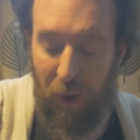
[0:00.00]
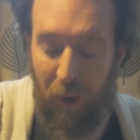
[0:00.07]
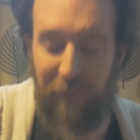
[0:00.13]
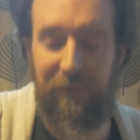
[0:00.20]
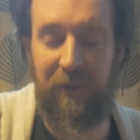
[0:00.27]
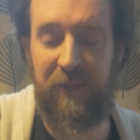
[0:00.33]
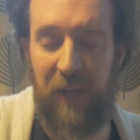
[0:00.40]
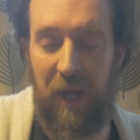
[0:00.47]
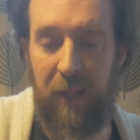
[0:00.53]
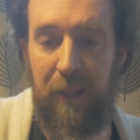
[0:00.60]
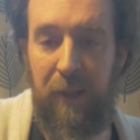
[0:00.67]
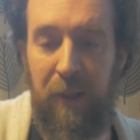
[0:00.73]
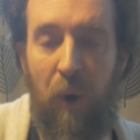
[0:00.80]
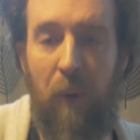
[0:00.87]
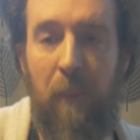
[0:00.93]
offers a
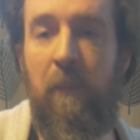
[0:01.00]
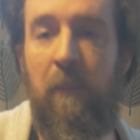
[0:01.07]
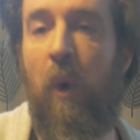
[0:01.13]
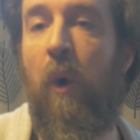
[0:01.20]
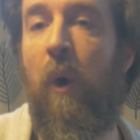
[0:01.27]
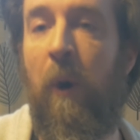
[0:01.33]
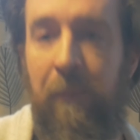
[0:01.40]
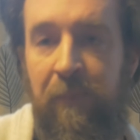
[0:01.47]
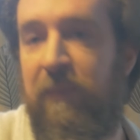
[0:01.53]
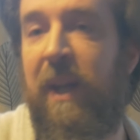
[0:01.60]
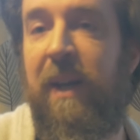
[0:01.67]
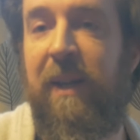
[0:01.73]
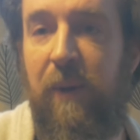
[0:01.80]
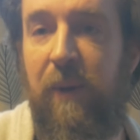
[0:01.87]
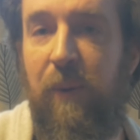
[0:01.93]
lot more
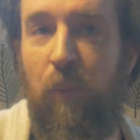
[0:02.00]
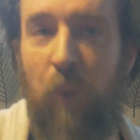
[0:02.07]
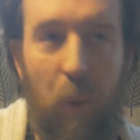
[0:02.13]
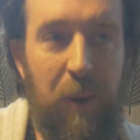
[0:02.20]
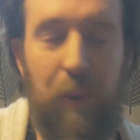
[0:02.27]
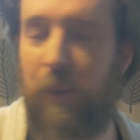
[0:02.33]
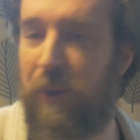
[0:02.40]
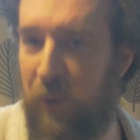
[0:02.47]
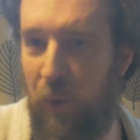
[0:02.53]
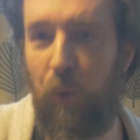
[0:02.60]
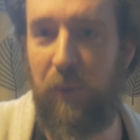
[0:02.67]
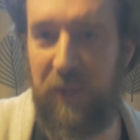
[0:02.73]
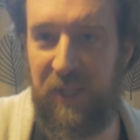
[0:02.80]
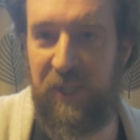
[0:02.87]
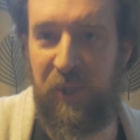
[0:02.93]
what we would call
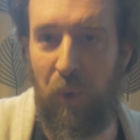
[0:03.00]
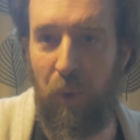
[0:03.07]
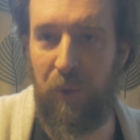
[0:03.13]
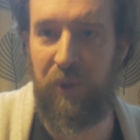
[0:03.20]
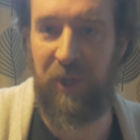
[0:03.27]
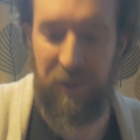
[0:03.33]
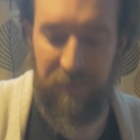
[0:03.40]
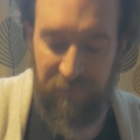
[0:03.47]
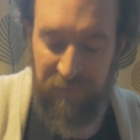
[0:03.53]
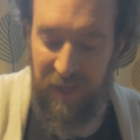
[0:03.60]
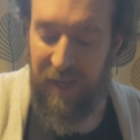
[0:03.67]
distortion.